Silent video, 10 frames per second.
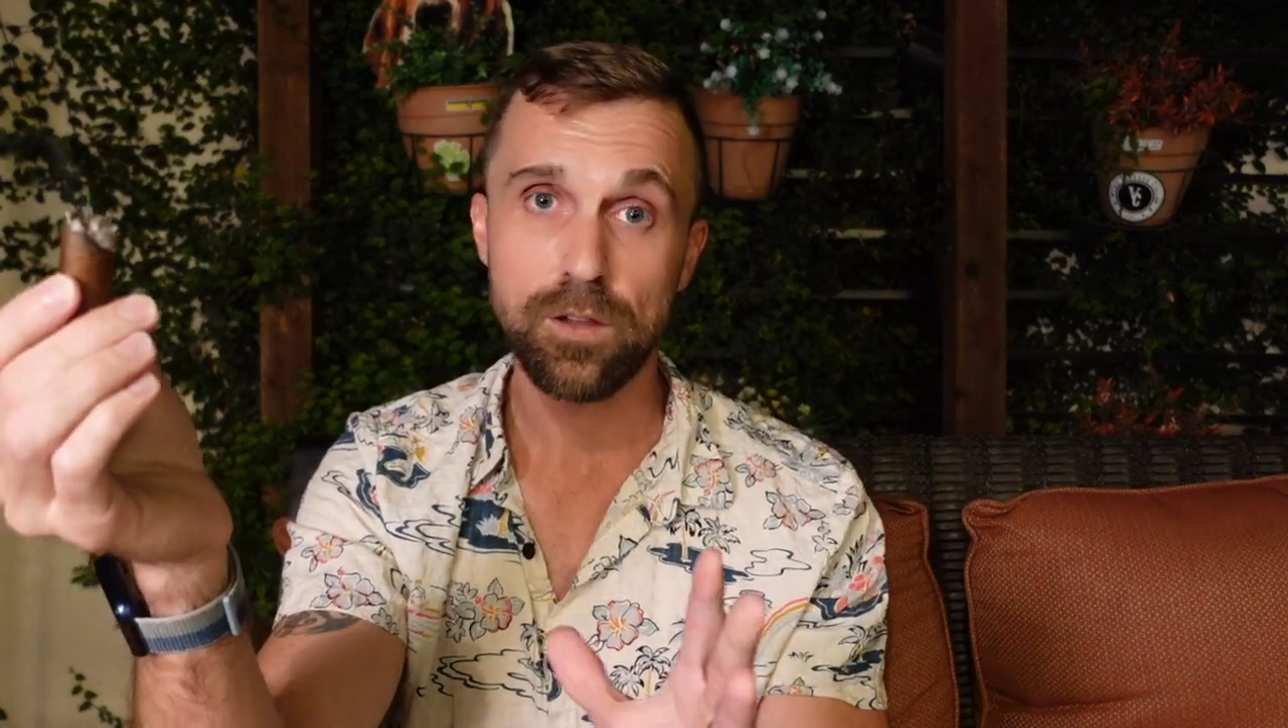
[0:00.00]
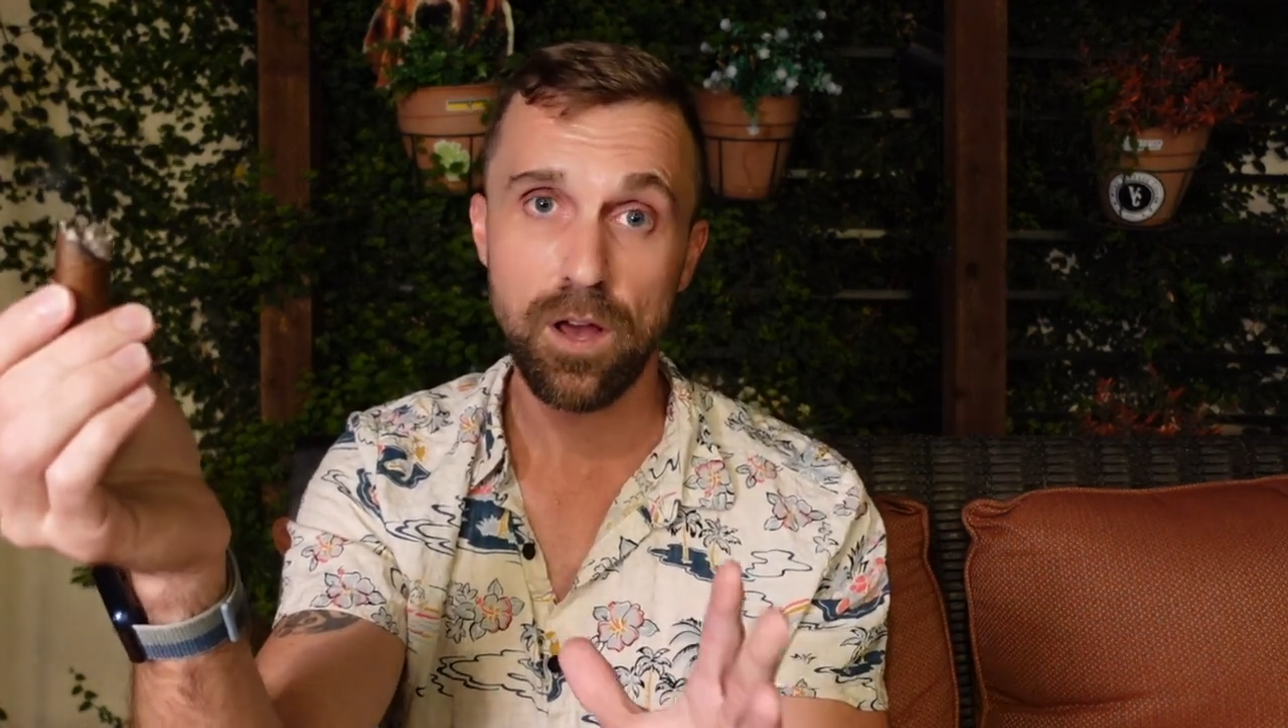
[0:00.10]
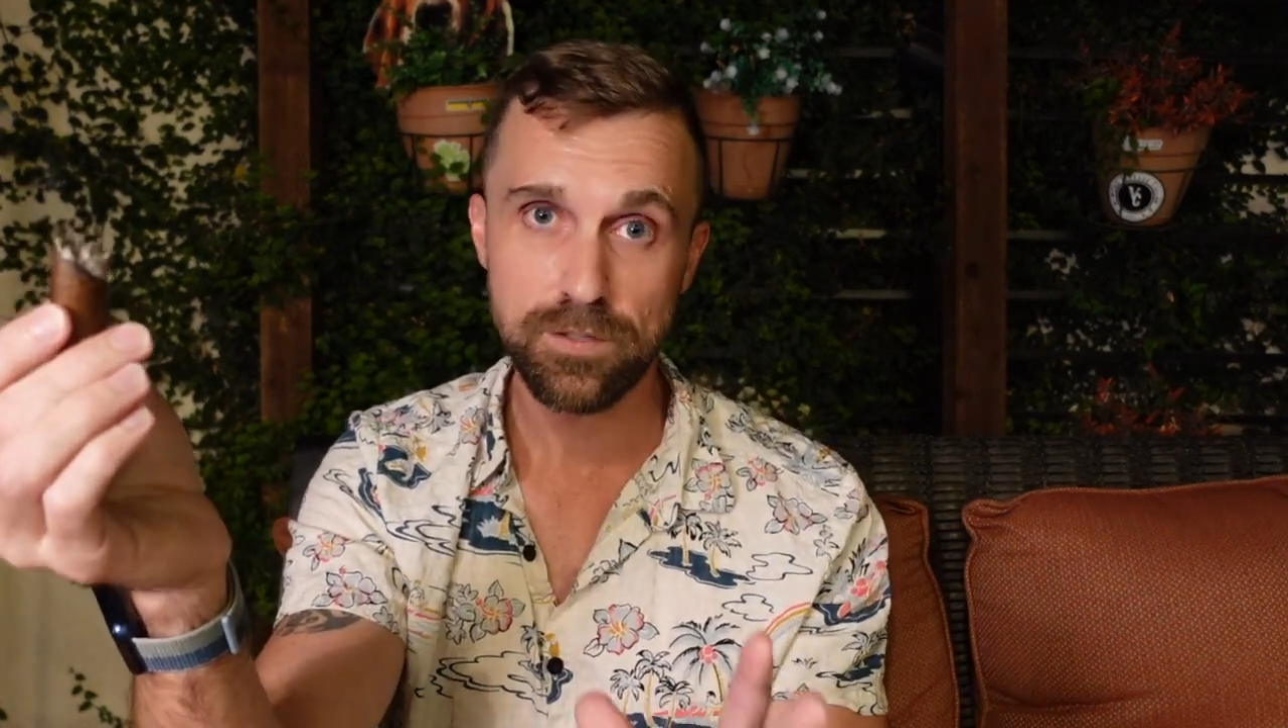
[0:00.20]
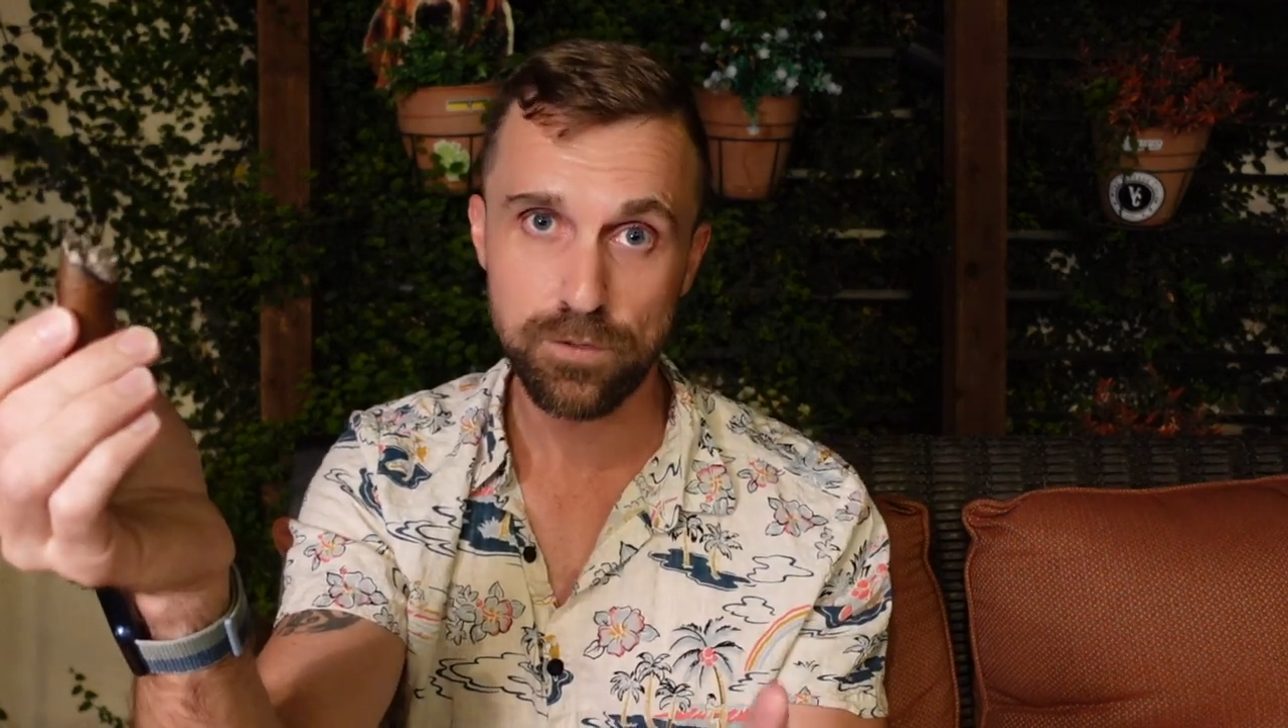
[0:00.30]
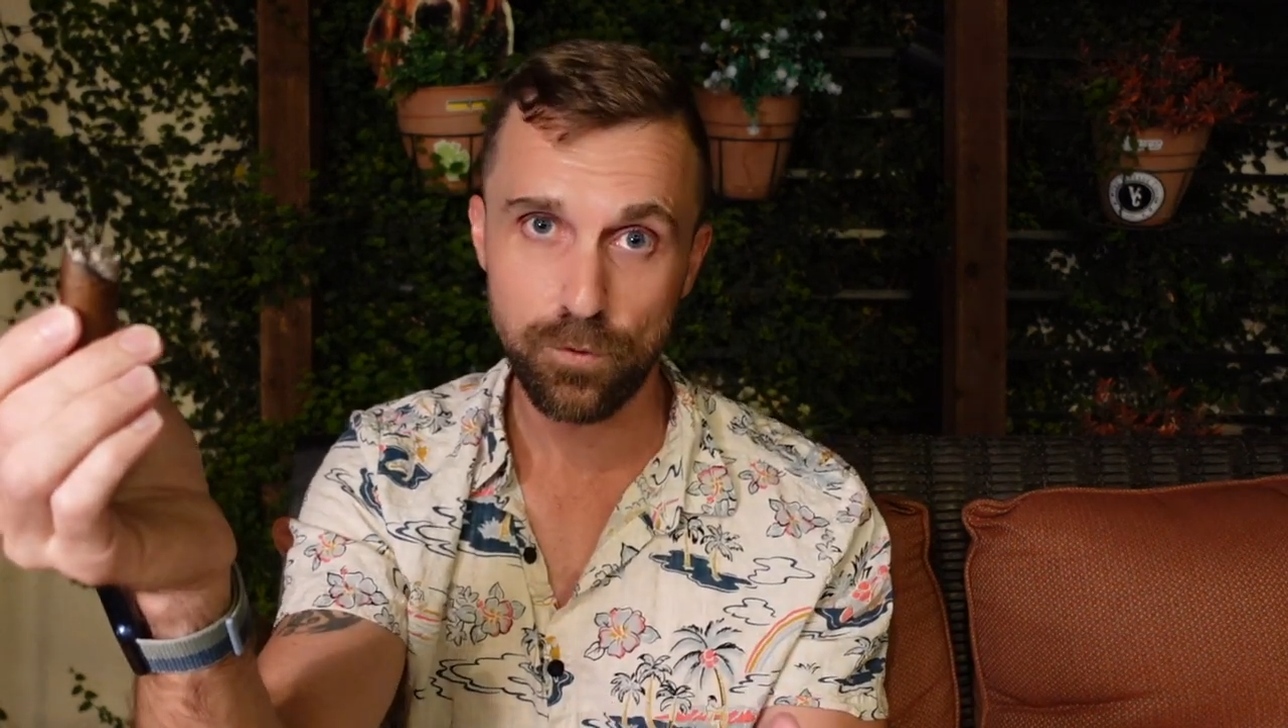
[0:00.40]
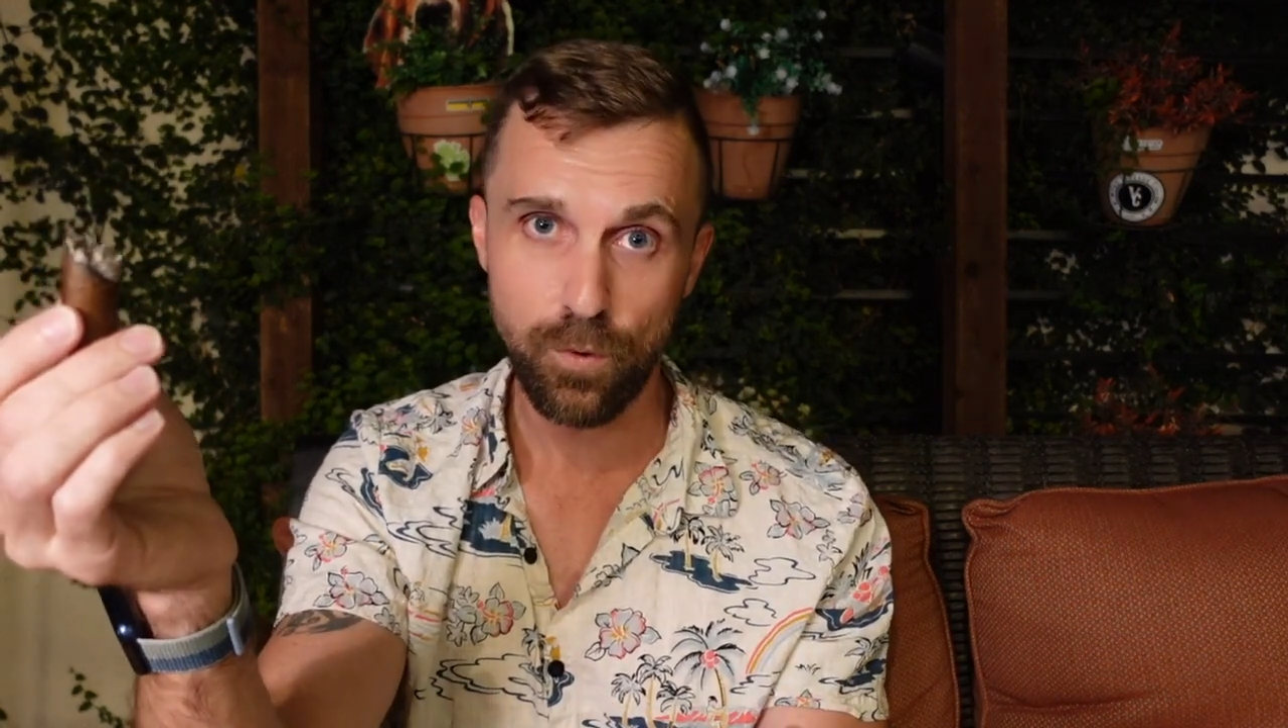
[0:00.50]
lost their